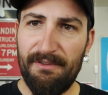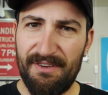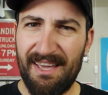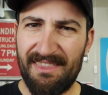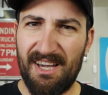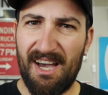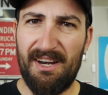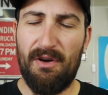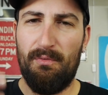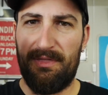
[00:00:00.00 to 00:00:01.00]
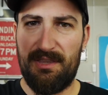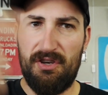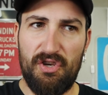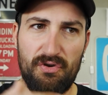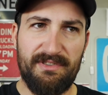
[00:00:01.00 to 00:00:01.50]
if you get the gun with the
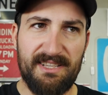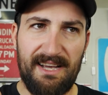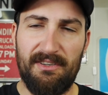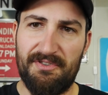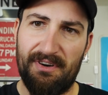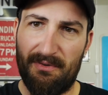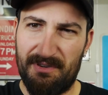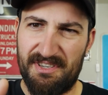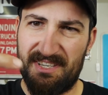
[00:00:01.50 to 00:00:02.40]
new style trigger, which is